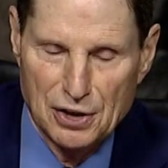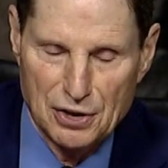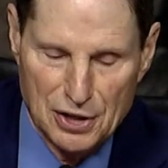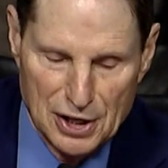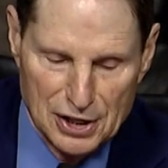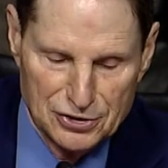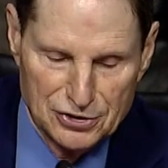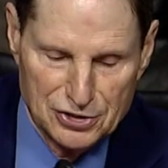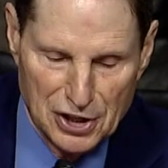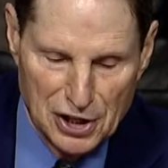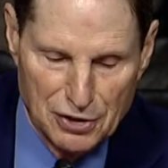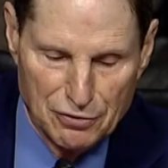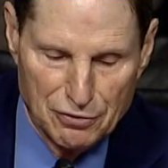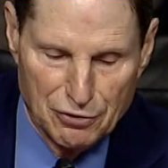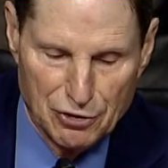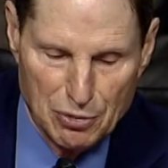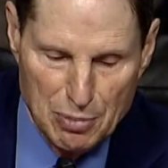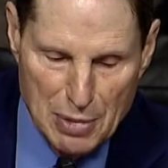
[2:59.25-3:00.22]
this
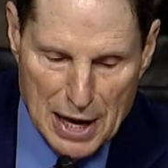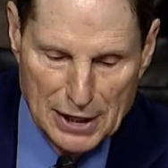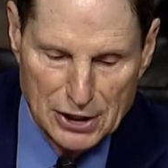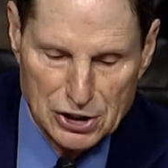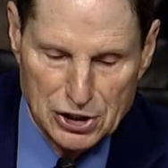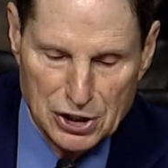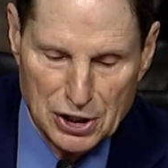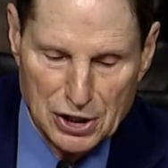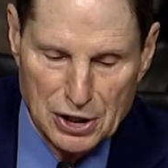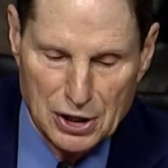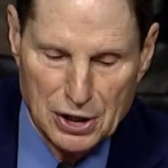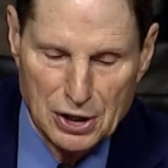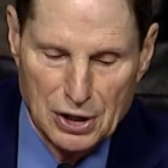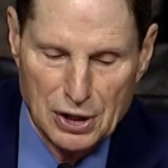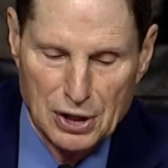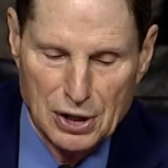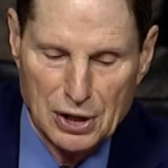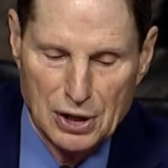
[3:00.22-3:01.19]
information.
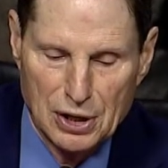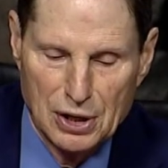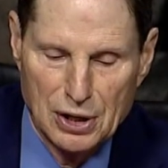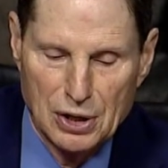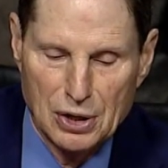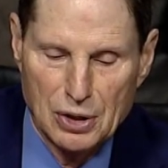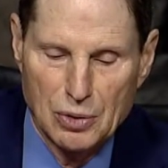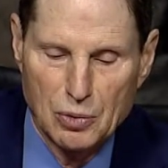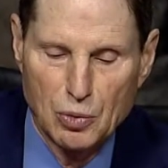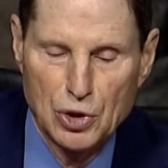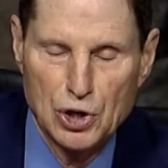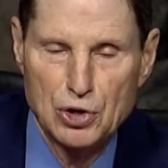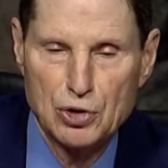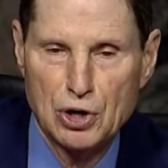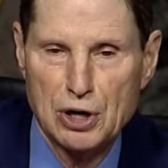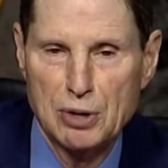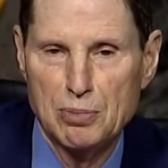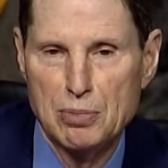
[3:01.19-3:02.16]
Will you
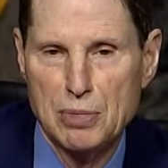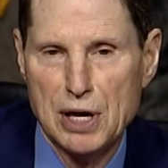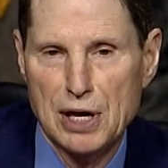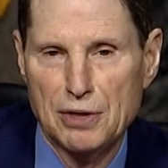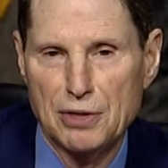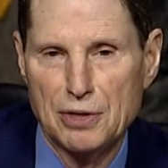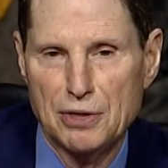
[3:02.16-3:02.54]
commit